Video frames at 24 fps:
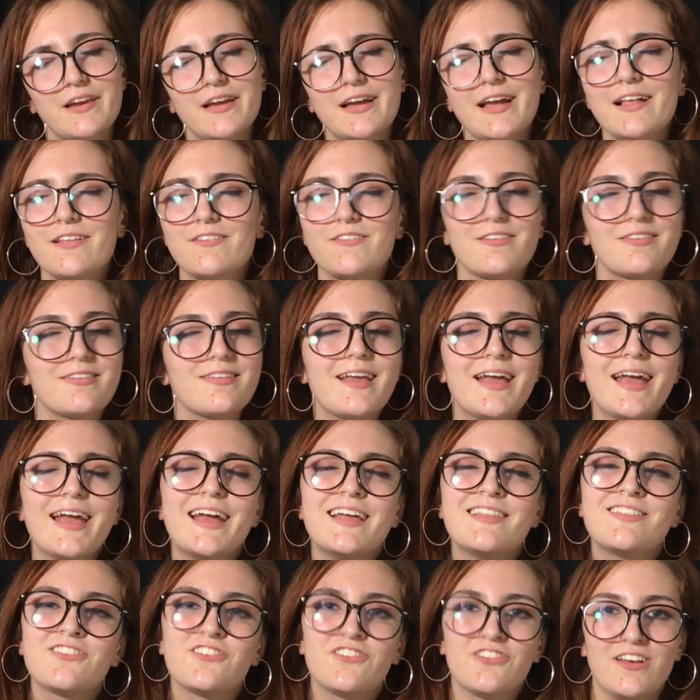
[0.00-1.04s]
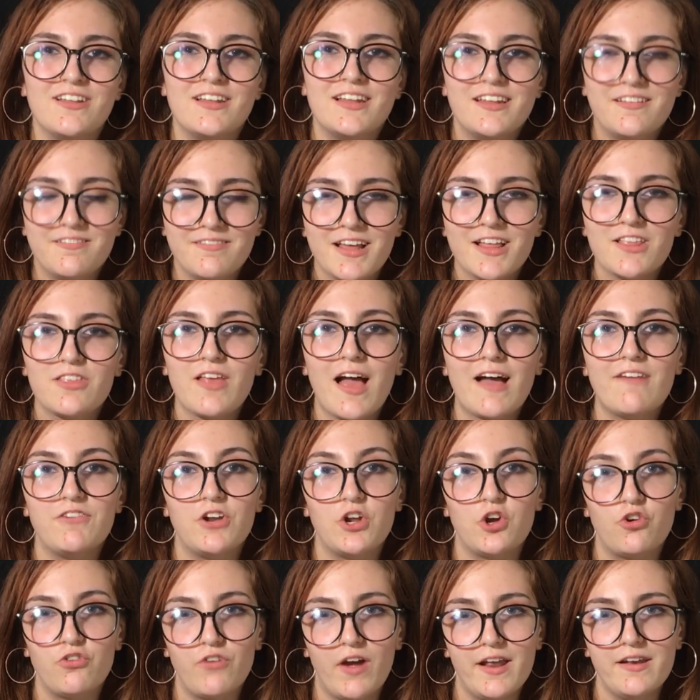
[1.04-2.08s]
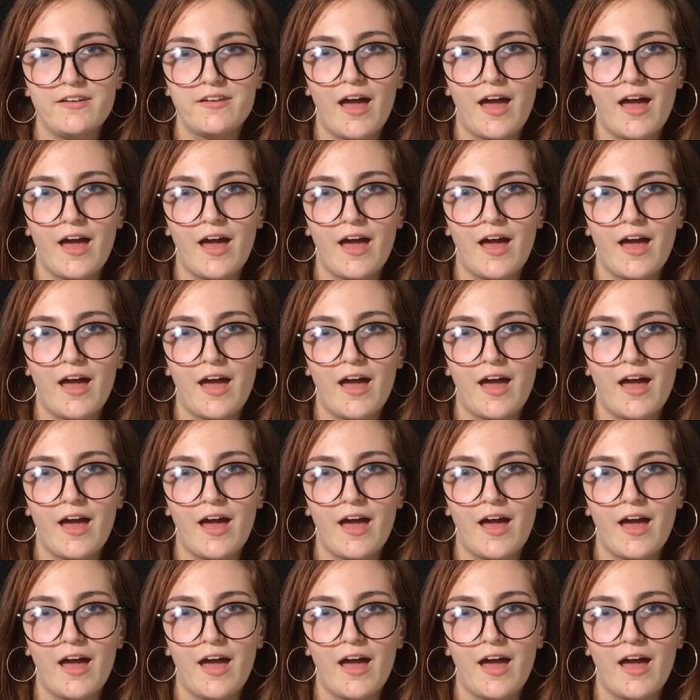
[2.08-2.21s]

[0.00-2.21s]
It's chillin'. It's having a great